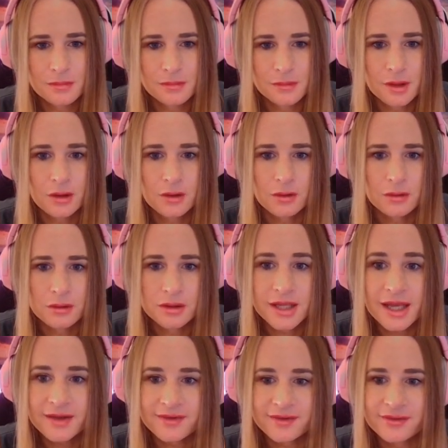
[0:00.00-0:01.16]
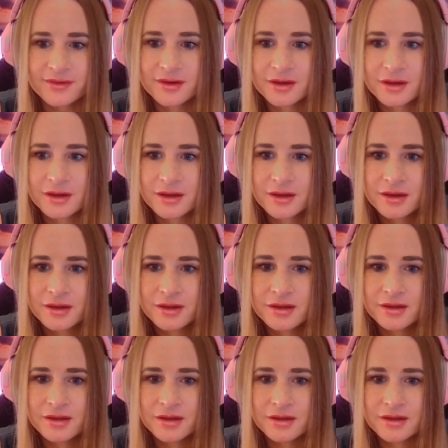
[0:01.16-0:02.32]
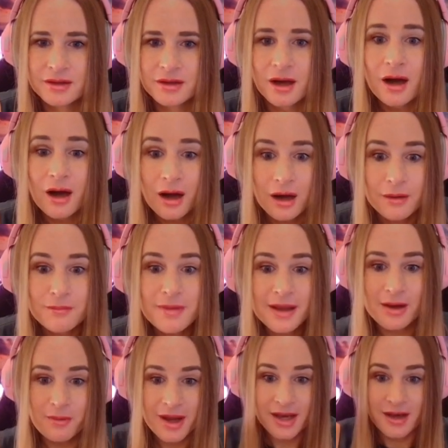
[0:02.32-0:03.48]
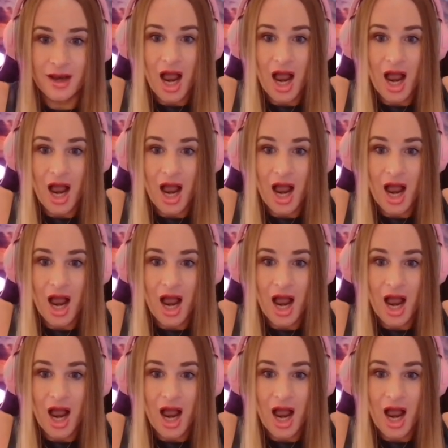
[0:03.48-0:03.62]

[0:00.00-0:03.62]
Oh, yes! Oh, mega win!